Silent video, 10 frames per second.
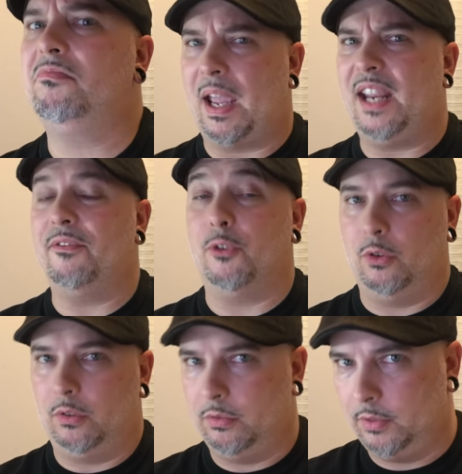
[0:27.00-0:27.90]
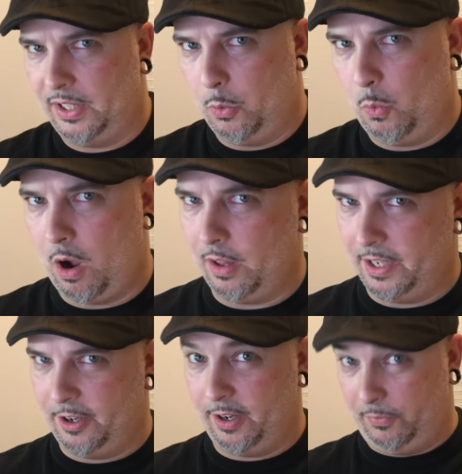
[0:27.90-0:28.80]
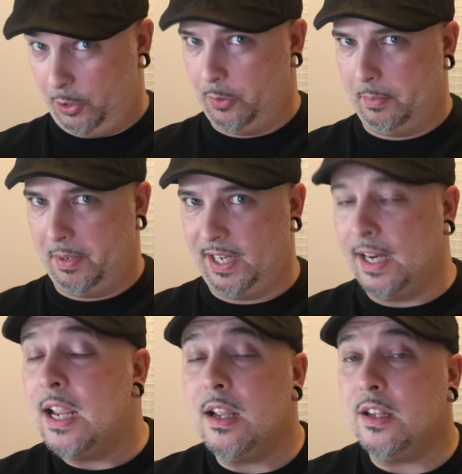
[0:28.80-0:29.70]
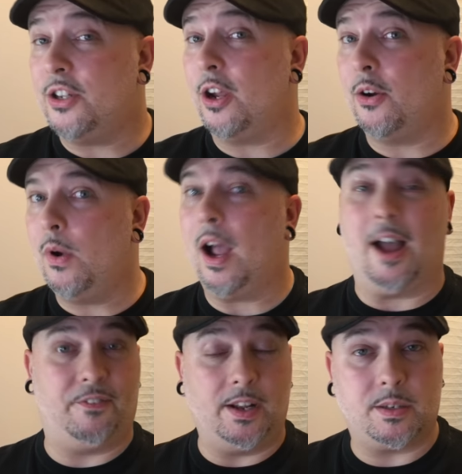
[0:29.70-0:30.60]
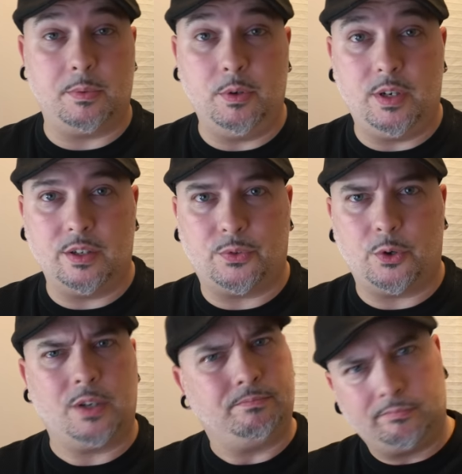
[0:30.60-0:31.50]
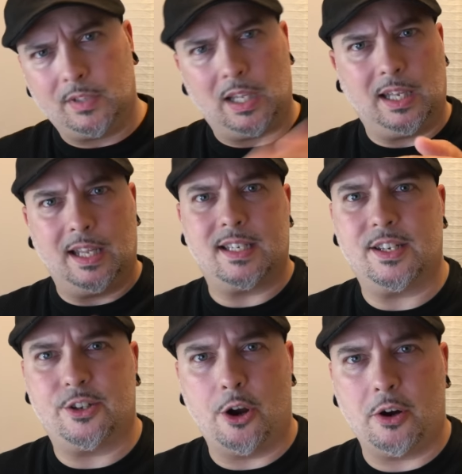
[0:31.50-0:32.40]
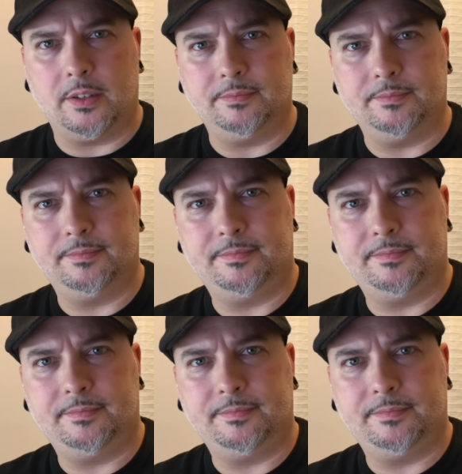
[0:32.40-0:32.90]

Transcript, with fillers: painful in the wallet area, if you know what I mean. So, I found some new deals for you let's get started.